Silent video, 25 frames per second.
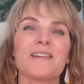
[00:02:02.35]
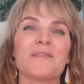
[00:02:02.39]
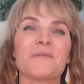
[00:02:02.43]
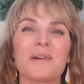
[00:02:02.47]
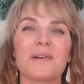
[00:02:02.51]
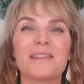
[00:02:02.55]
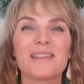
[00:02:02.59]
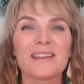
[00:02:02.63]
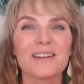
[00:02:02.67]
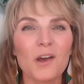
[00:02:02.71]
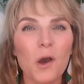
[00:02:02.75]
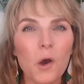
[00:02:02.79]

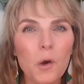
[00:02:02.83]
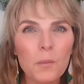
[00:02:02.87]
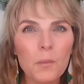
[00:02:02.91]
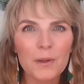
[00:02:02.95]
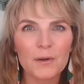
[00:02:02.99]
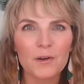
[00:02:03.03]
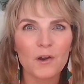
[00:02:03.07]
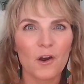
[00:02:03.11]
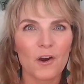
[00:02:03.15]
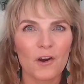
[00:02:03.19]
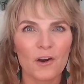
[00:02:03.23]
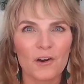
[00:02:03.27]
with an open
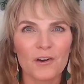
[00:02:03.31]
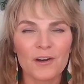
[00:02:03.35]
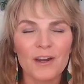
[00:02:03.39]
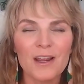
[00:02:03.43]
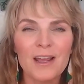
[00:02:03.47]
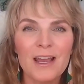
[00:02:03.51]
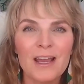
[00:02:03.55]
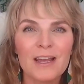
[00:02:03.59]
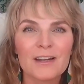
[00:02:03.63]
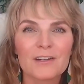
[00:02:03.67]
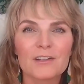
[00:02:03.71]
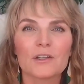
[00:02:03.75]
heart
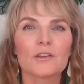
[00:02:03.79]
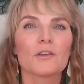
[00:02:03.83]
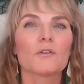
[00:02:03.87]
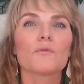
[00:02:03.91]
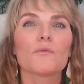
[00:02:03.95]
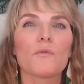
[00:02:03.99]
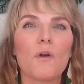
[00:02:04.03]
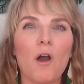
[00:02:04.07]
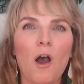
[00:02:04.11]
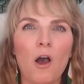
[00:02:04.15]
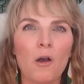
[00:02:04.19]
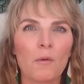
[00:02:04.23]
to the
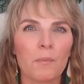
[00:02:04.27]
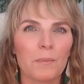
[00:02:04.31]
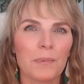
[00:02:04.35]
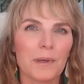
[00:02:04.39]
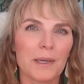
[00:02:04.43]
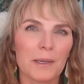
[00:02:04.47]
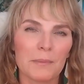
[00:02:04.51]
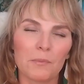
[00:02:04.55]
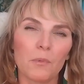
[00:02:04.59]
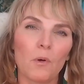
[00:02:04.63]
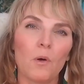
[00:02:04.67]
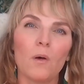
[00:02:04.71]
wrong
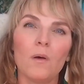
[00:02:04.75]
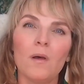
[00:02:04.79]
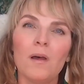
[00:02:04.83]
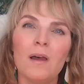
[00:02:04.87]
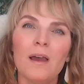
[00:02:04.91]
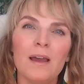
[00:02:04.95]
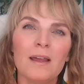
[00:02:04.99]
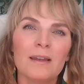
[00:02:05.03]
people.